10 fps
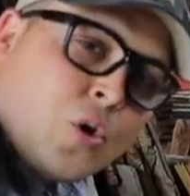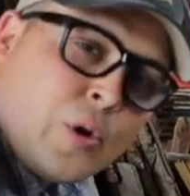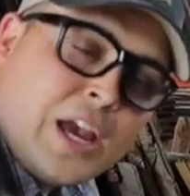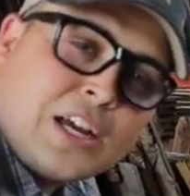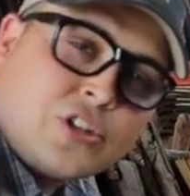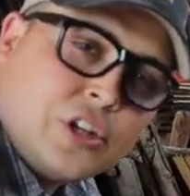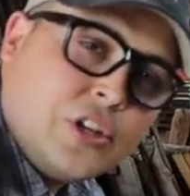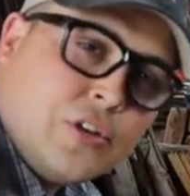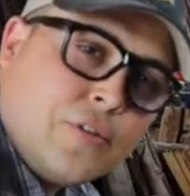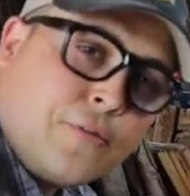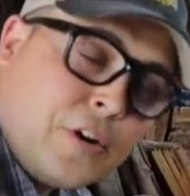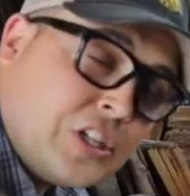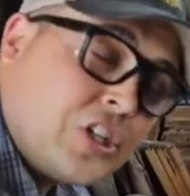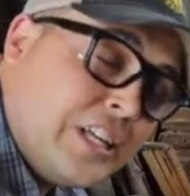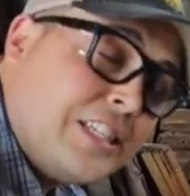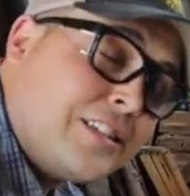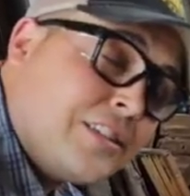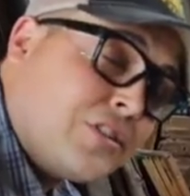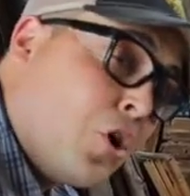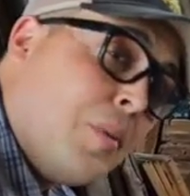We actually do French cleats
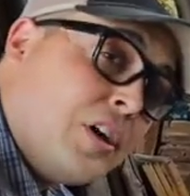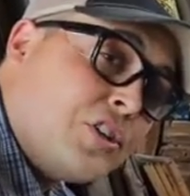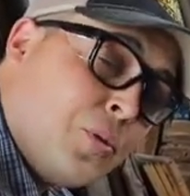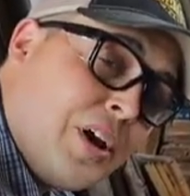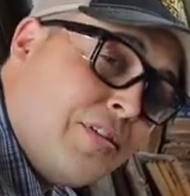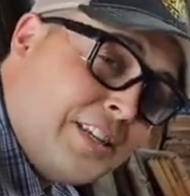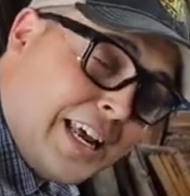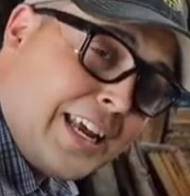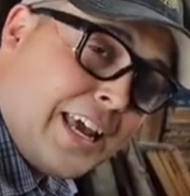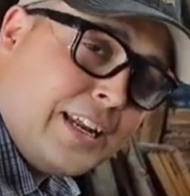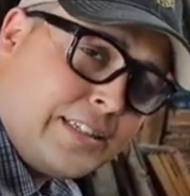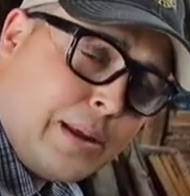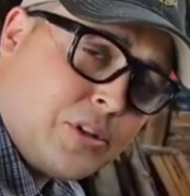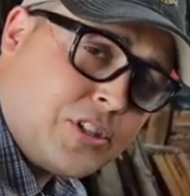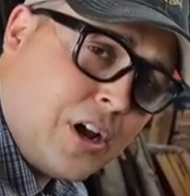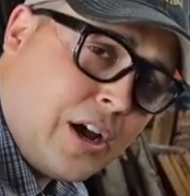so much that we have a dedicated table saw